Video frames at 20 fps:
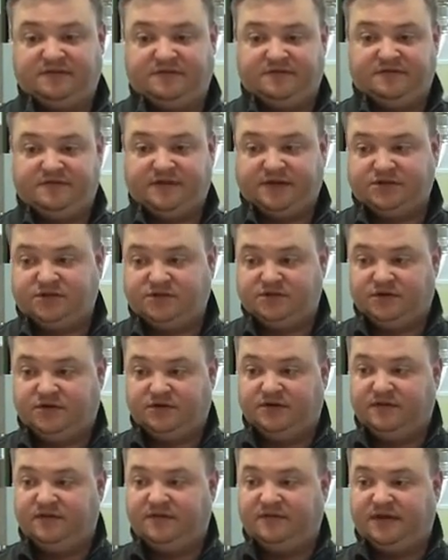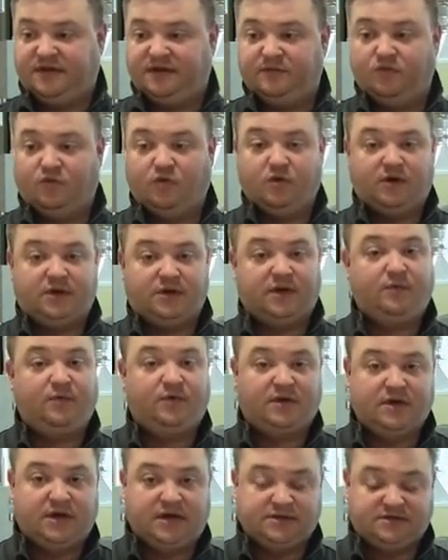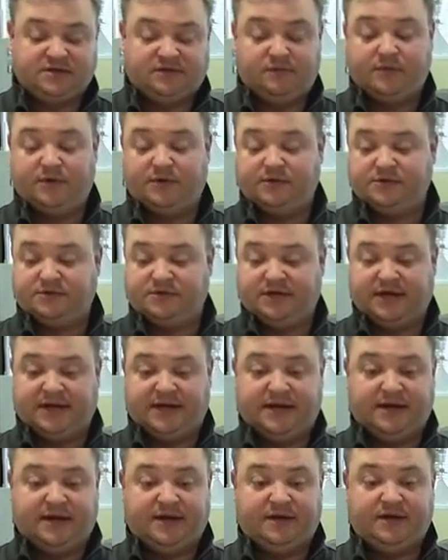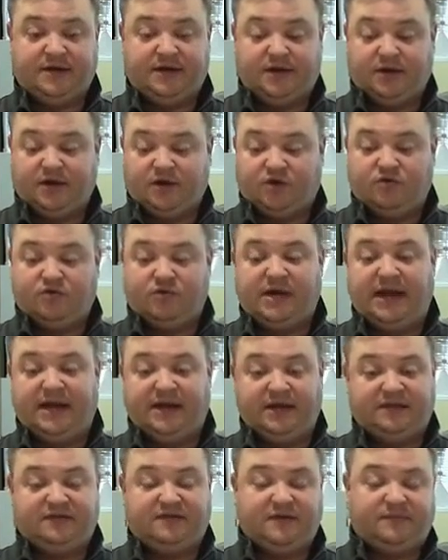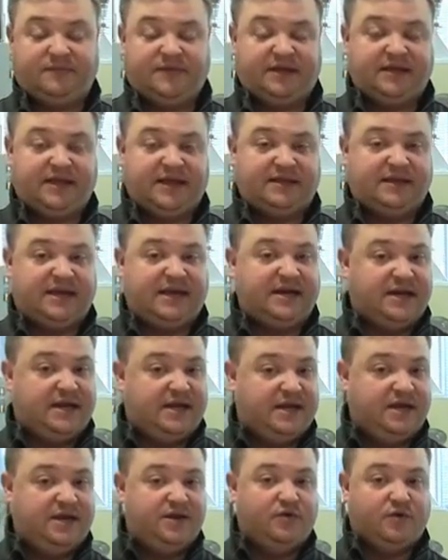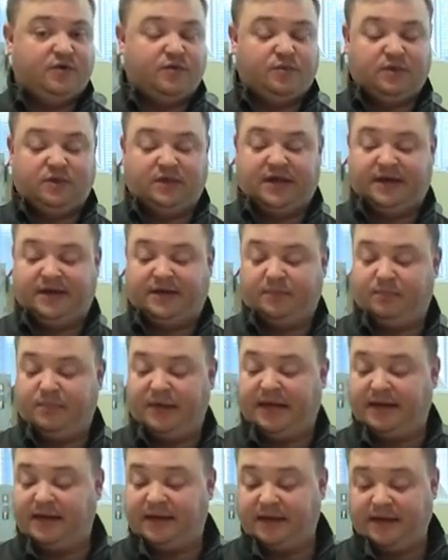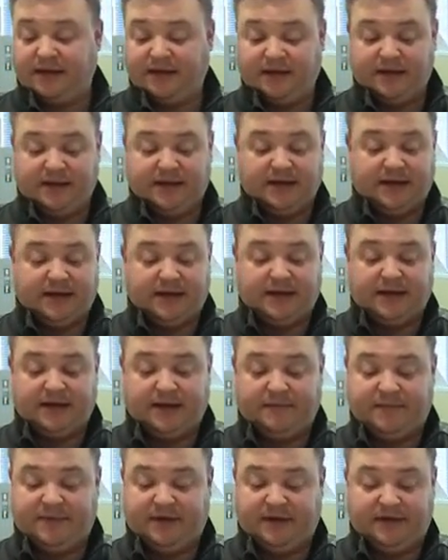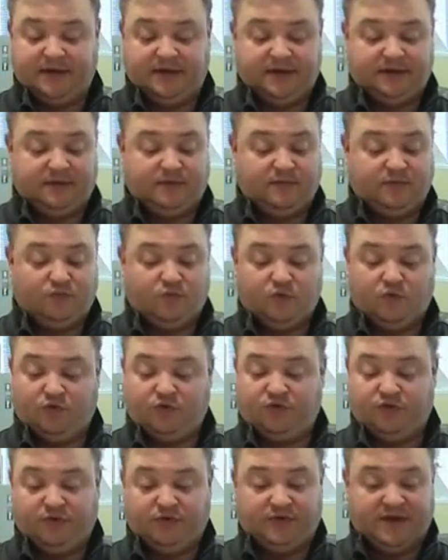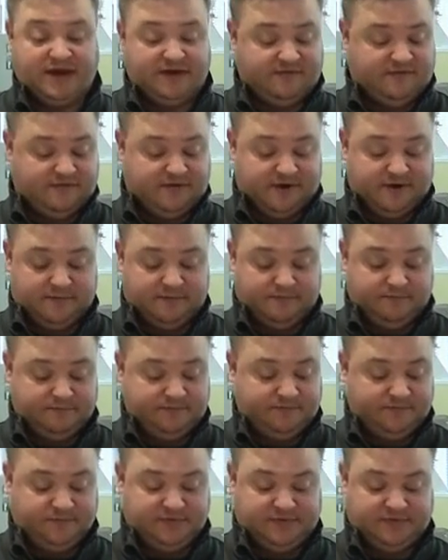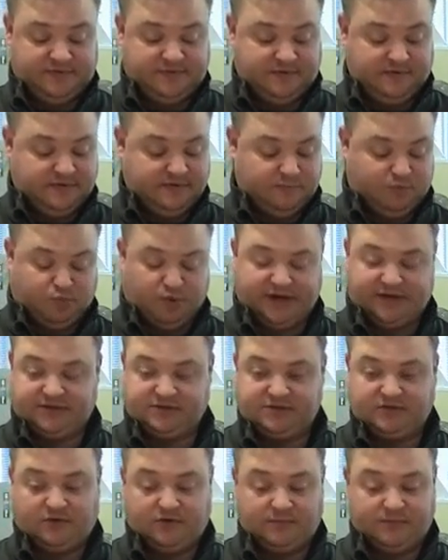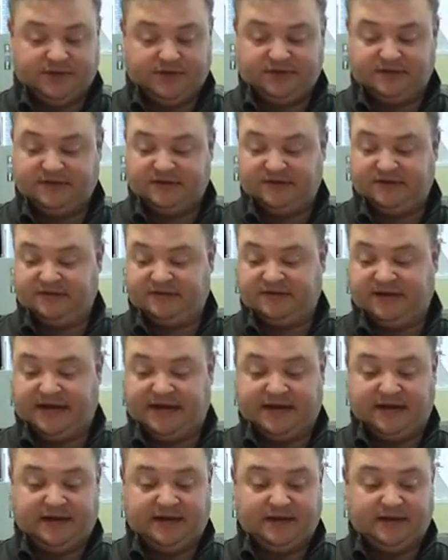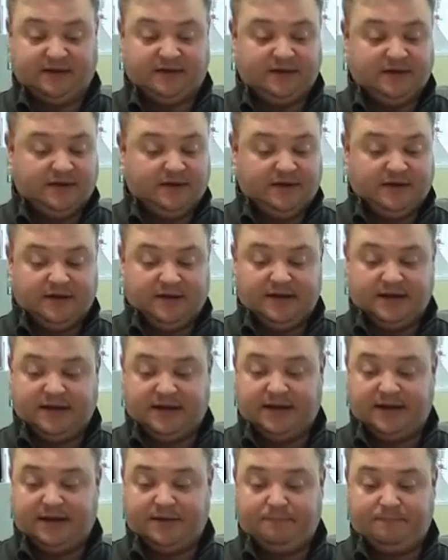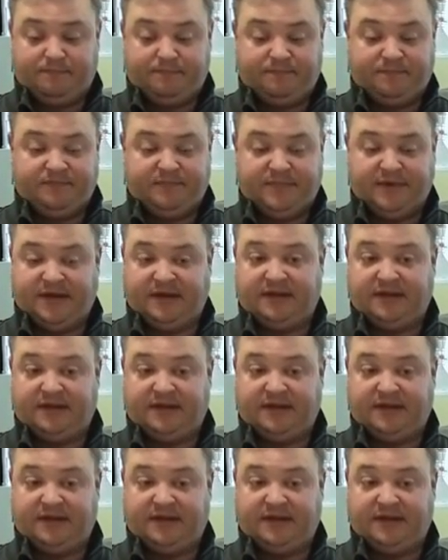fixtures and working with customers on creating something that they need or would like made. And we'll do that from brainstorming to designing and